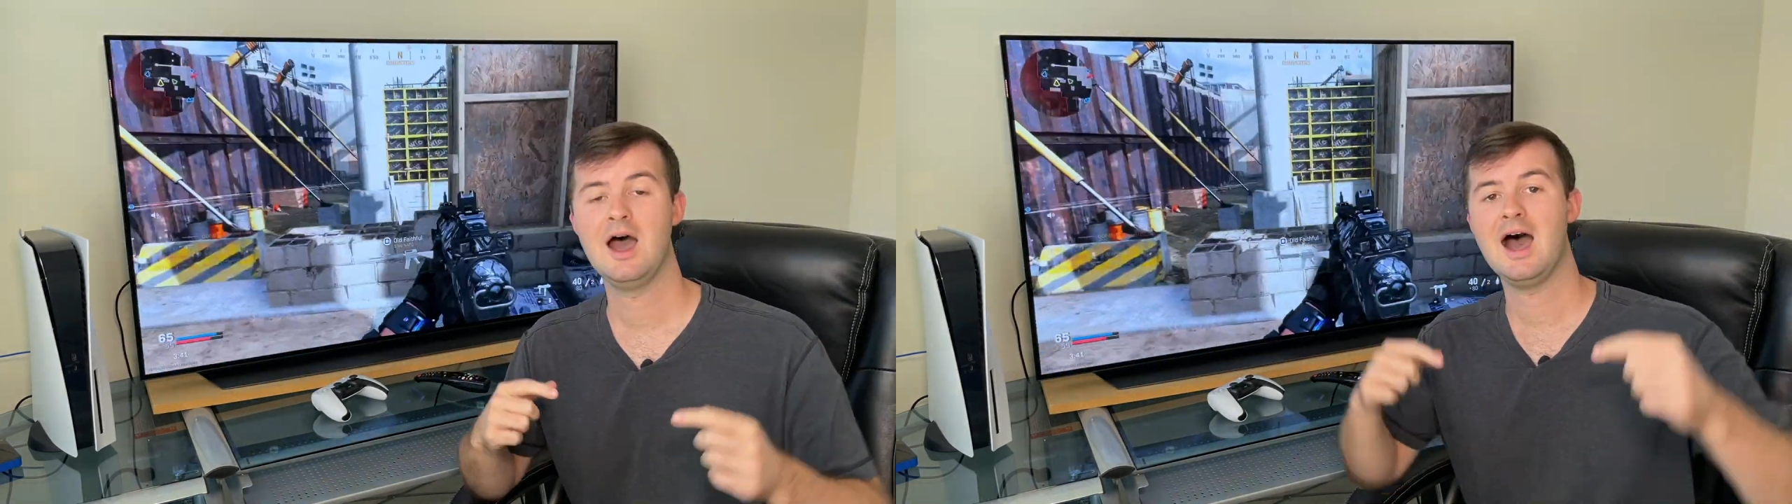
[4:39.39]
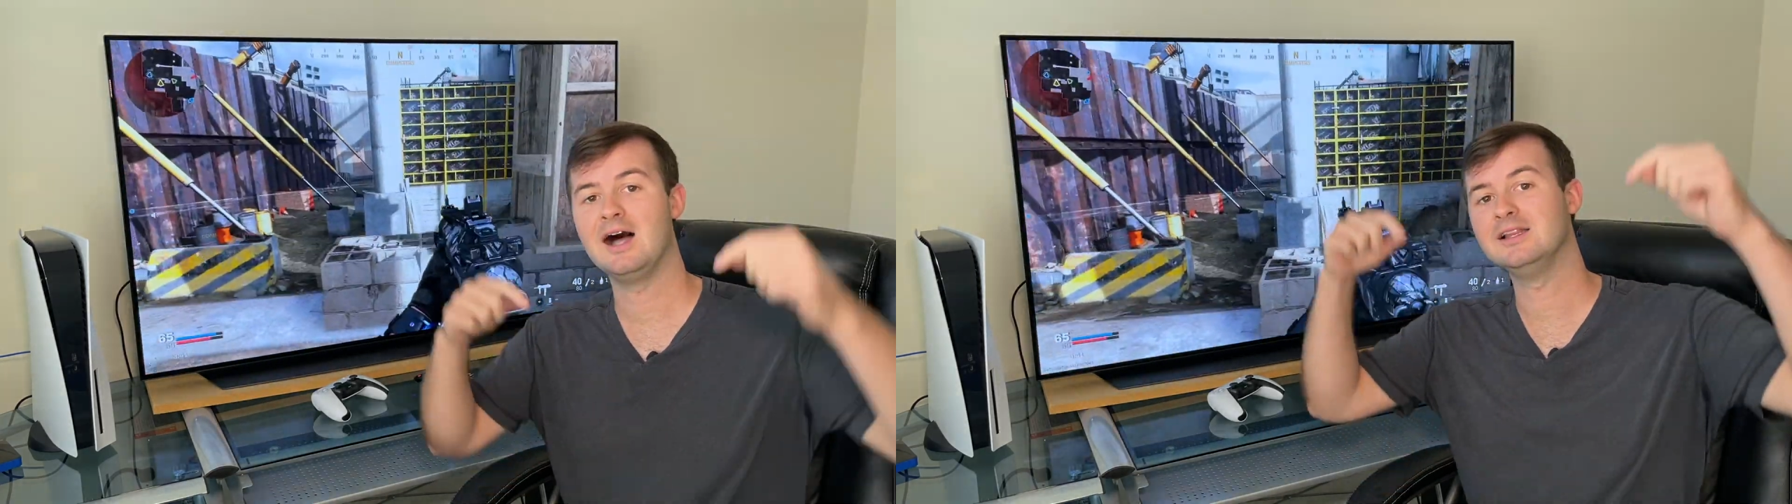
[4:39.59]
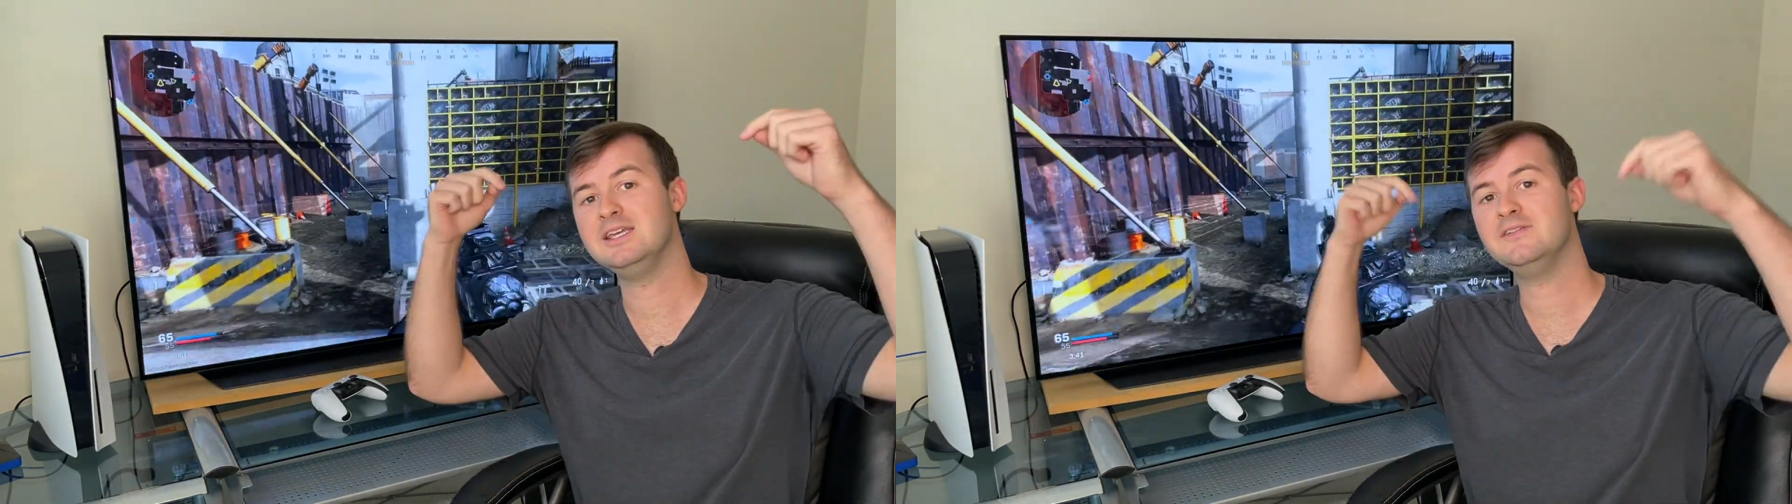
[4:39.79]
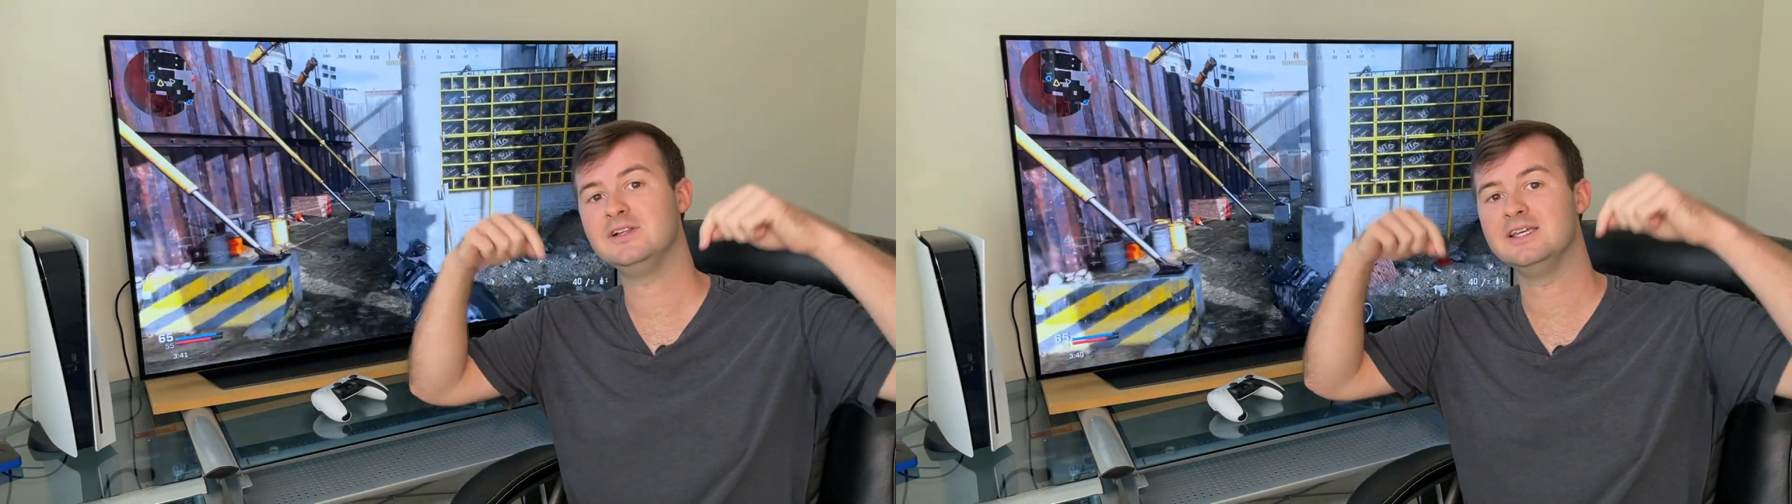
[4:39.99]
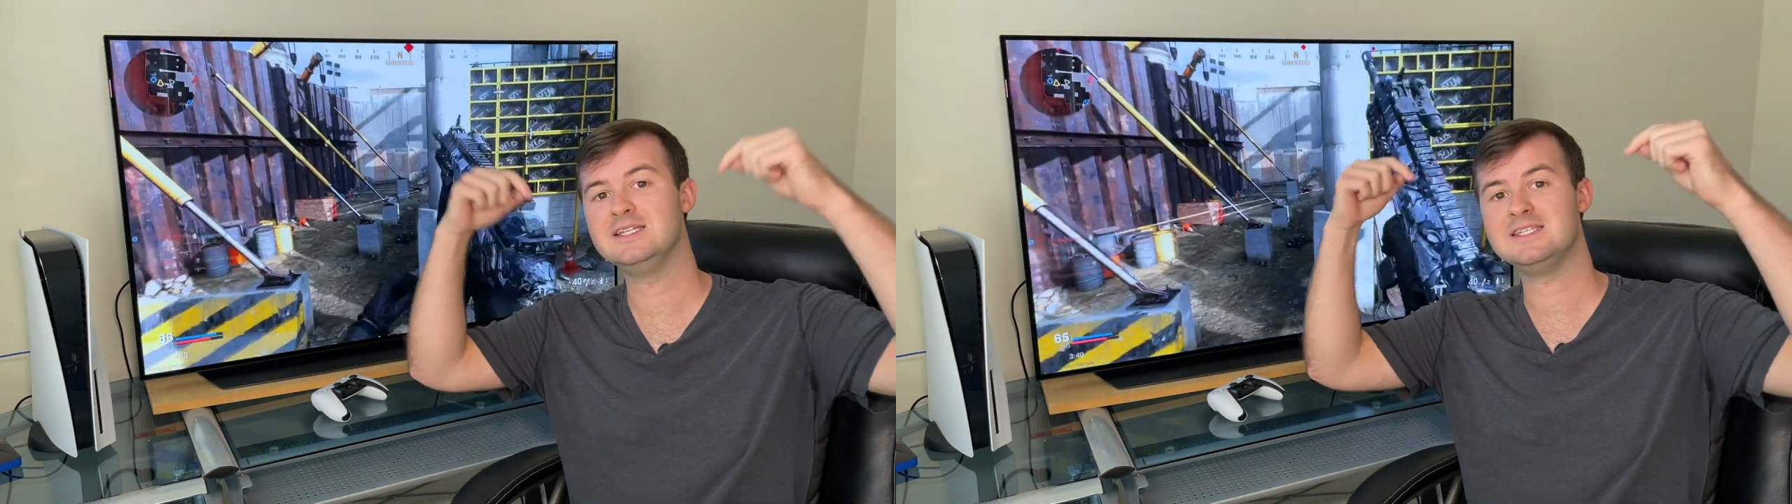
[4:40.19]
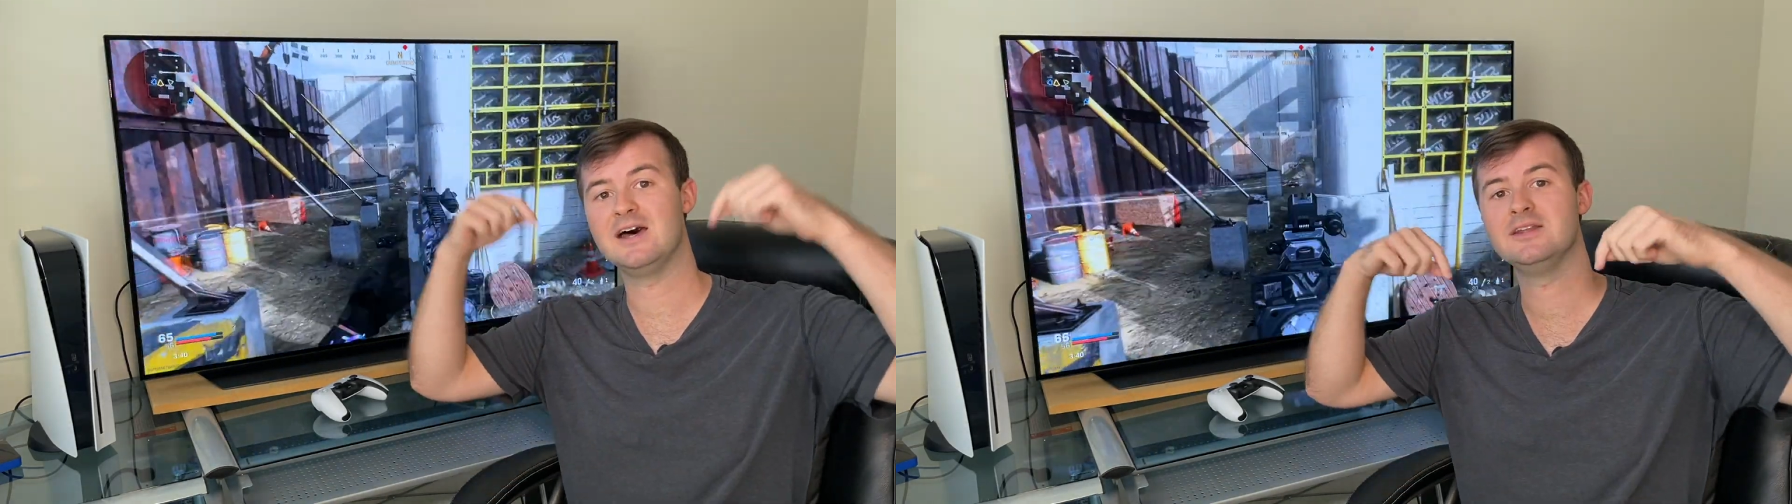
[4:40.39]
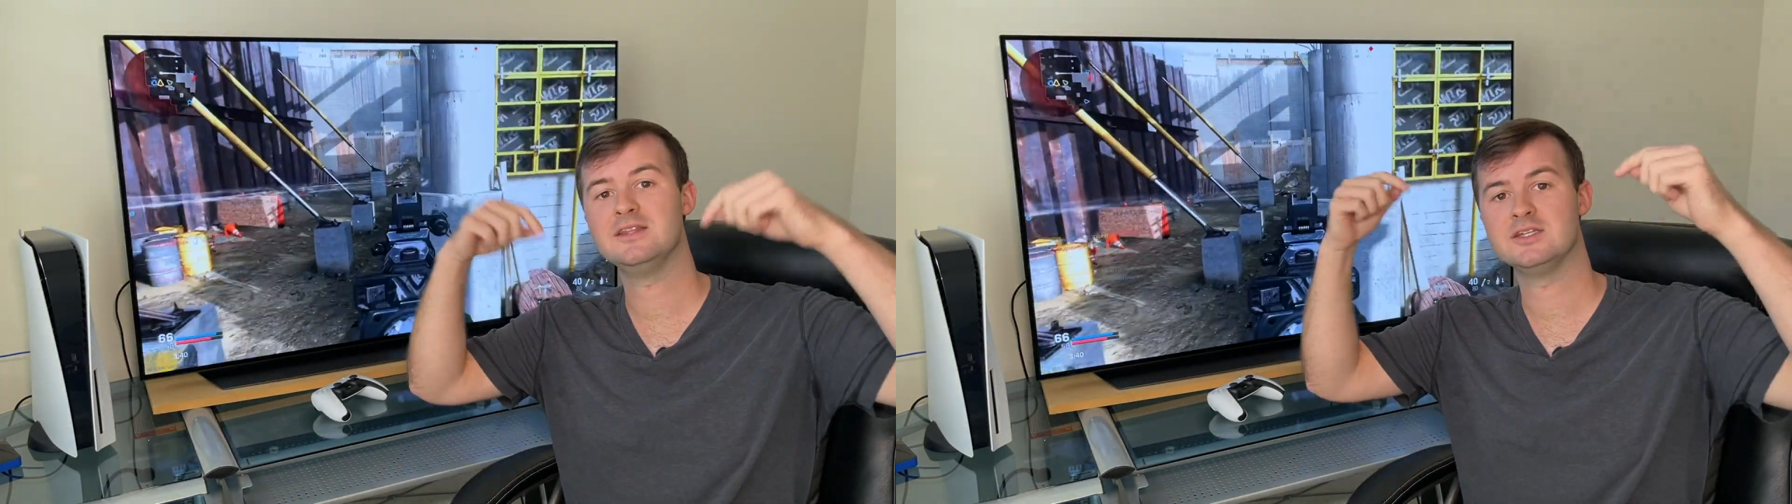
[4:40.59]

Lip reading: I'll leave a link down in the